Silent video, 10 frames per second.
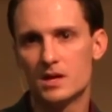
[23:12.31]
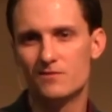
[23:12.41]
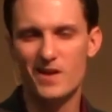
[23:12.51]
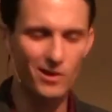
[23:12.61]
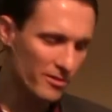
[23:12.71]

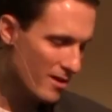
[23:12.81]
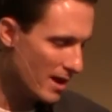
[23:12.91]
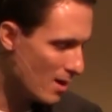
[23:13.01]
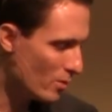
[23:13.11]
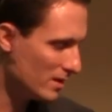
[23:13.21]
Okay, the final
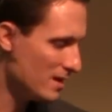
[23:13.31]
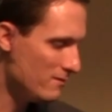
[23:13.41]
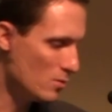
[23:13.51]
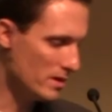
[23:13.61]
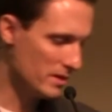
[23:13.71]
thought I want to
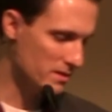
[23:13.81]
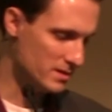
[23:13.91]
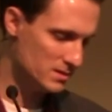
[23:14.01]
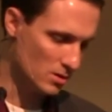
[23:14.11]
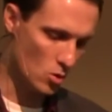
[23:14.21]
leave you with
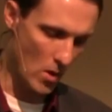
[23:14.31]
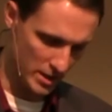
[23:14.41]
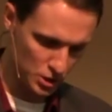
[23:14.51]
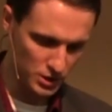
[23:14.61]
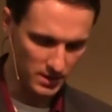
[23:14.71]
is a
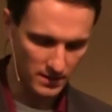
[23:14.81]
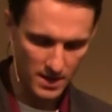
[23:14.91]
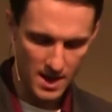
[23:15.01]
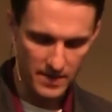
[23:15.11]
question.